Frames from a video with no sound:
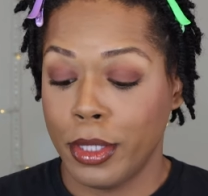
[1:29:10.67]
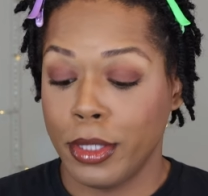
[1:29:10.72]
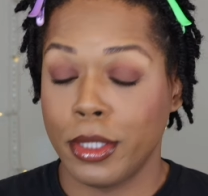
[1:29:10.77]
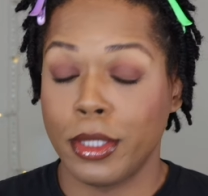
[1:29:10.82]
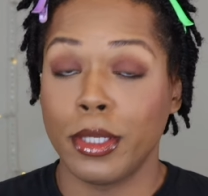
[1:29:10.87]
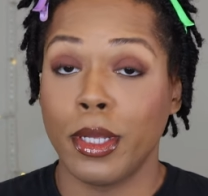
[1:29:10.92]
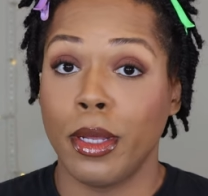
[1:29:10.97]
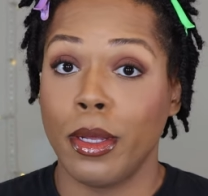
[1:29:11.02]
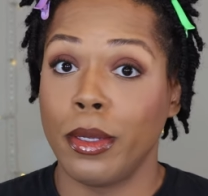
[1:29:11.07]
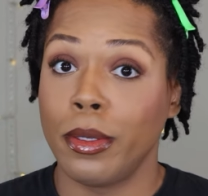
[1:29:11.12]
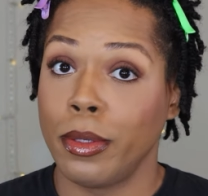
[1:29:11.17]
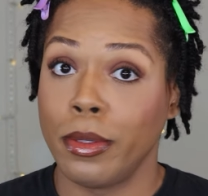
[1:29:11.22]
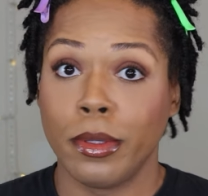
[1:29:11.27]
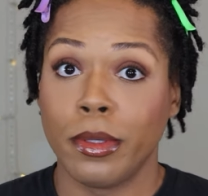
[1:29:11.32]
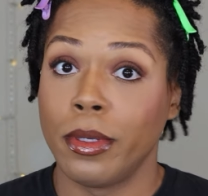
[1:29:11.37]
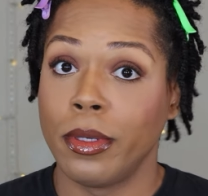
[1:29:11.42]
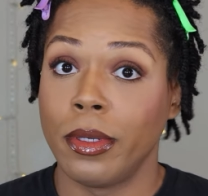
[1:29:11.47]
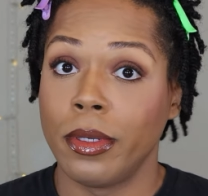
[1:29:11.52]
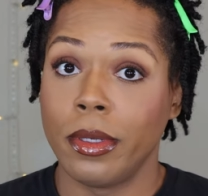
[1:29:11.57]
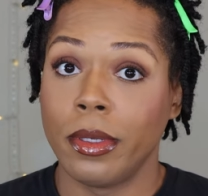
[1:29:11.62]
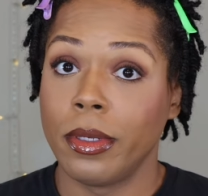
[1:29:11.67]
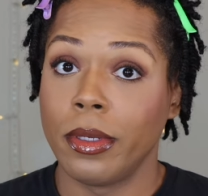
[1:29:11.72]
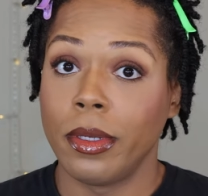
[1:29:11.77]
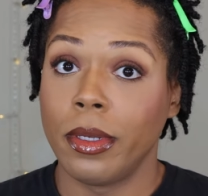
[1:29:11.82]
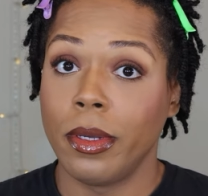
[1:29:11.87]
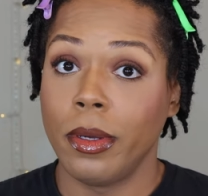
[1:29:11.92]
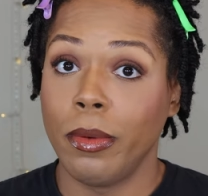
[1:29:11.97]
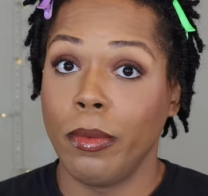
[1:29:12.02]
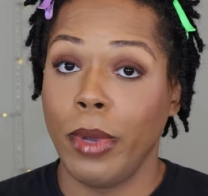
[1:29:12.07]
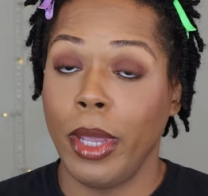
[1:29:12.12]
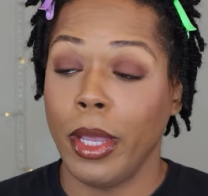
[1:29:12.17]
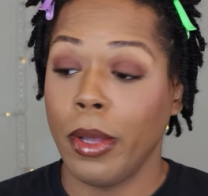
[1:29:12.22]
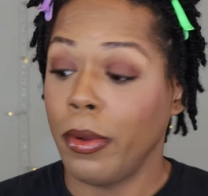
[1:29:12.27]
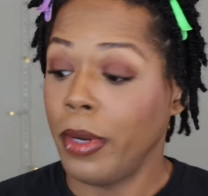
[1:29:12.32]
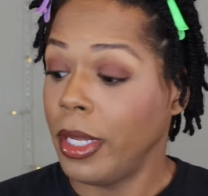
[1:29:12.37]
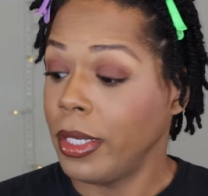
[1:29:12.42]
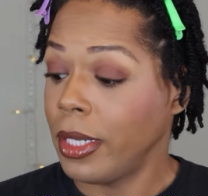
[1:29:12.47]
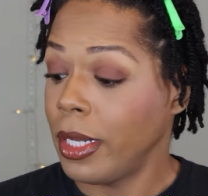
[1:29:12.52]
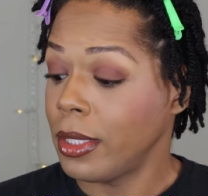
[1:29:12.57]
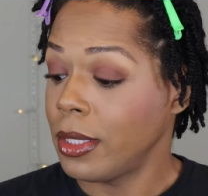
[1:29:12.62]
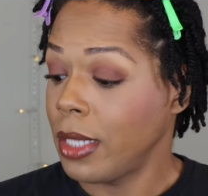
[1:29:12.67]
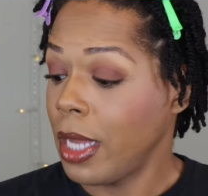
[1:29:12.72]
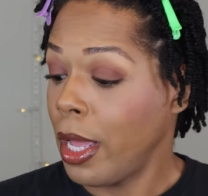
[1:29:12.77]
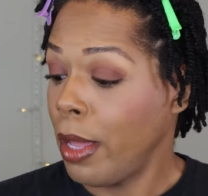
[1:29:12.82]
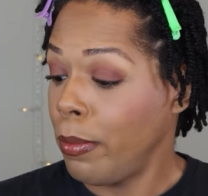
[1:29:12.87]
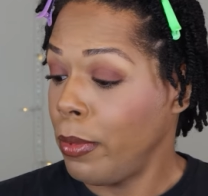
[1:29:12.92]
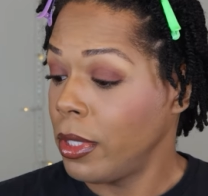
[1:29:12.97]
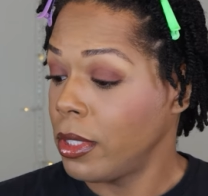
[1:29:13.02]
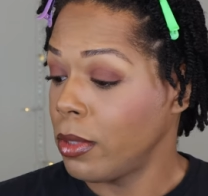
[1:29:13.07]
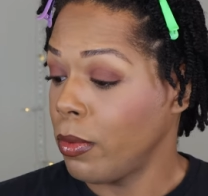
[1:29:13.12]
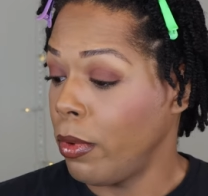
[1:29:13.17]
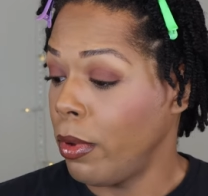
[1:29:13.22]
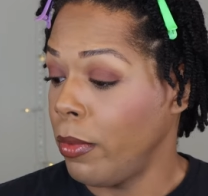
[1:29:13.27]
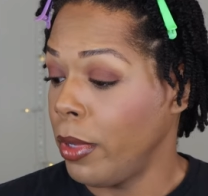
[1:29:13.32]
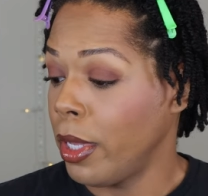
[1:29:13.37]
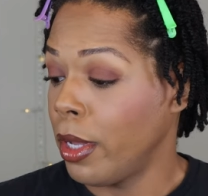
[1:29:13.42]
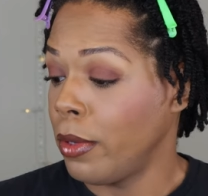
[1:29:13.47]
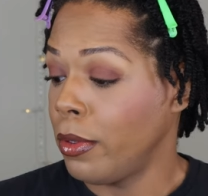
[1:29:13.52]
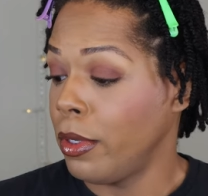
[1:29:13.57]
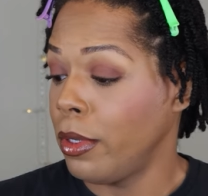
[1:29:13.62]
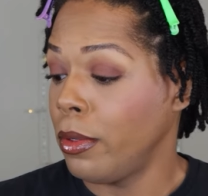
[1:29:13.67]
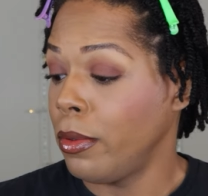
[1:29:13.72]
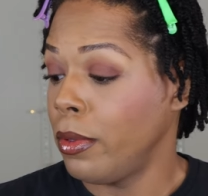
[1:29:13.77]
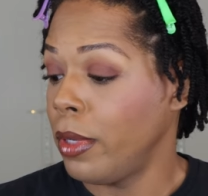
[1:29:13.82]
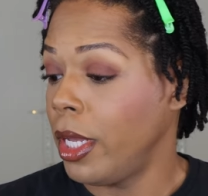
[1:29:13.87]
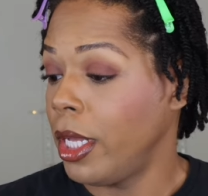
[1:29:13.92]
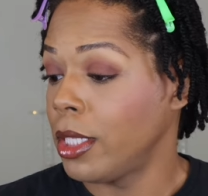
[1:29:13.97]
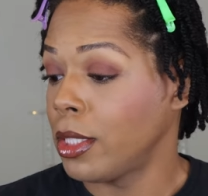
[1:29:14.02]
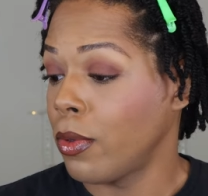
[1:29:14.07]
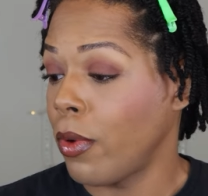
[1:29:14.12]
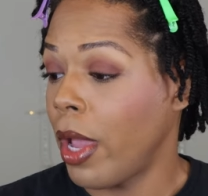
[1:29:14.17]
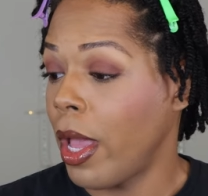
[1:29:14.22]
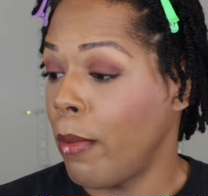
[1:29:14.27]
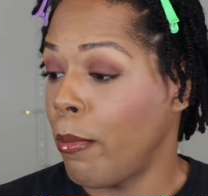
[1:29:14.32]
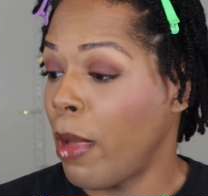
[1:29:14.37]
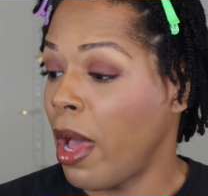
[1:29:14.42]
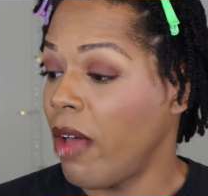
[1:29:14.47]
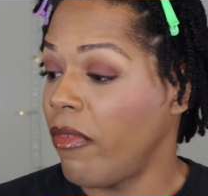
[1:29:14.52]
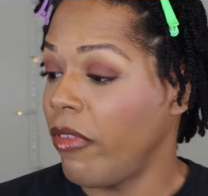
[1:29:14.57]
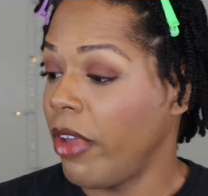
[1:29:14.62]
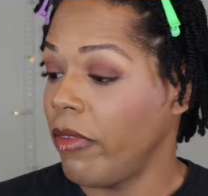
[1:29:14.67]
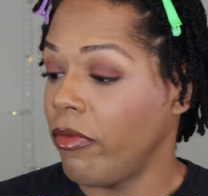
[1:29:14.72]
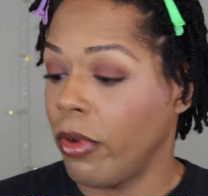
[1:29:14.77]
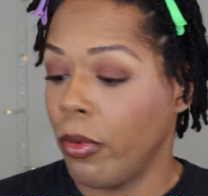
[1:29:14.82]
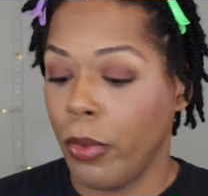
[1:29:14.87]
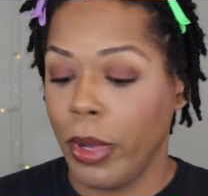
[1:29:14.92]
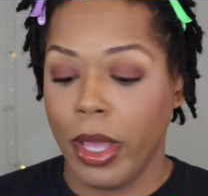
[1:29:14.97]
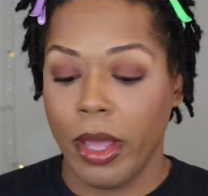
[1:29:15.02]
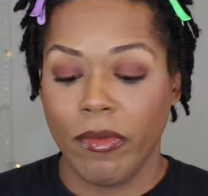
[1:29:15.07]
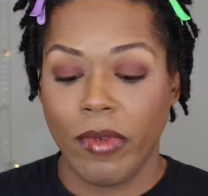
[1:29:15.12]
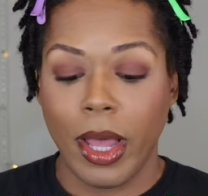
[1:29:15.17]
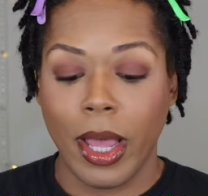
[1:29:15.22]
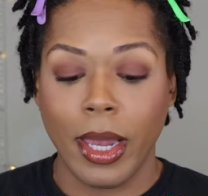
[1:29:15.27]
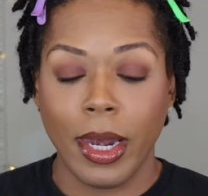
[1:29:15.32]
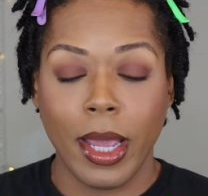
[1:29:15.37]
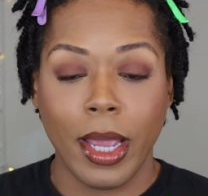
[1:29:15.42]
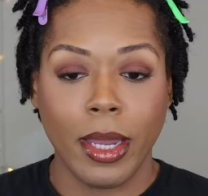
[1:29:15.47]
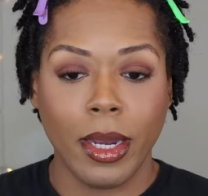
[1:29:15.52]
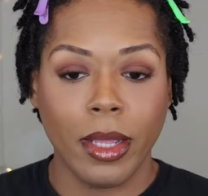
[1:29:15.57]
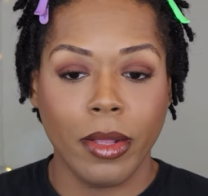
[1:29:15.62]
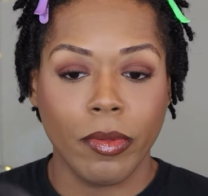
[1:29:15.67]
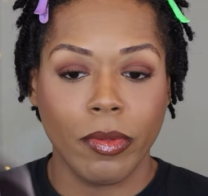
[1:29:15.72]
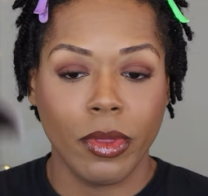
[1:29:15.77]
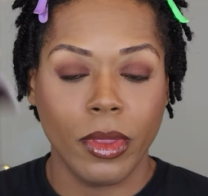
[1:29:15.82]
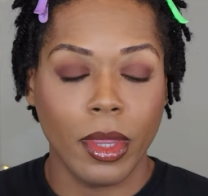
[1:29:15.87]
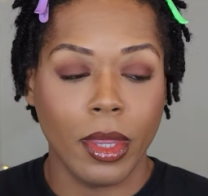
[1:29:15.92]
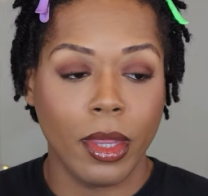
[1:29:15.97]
So, we ain't gonna let that stop us. What we gonna do is grab my favorite way of highlighting,